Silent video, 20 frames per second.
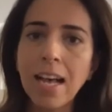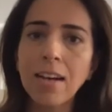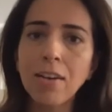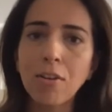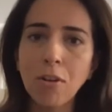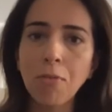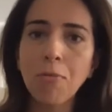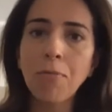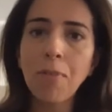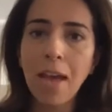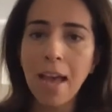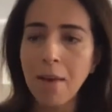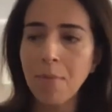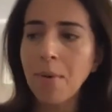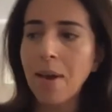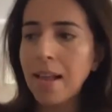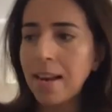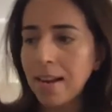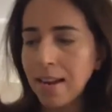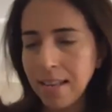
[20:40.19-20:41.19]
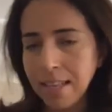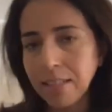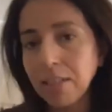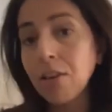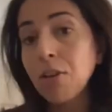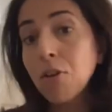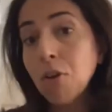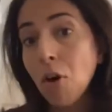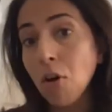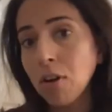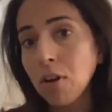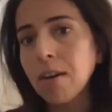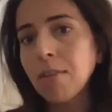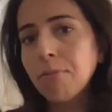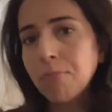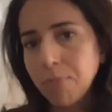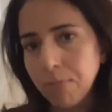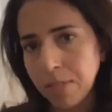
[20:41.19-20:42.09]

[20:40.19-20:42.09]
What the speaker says: are going to fare well in the longer